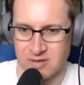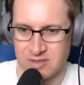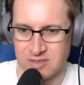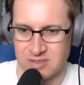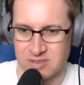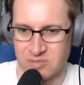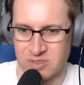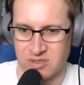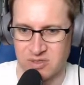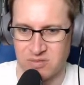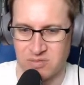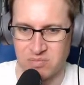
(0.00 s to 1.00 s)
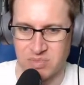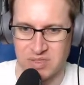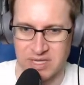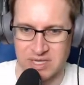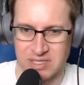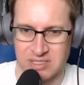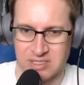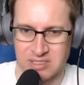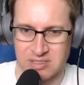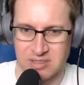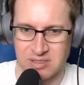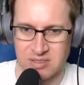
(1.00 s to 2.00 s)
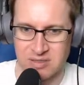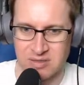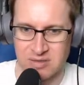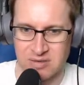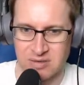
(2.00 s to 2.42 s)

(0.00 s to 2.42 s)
Some little plants. We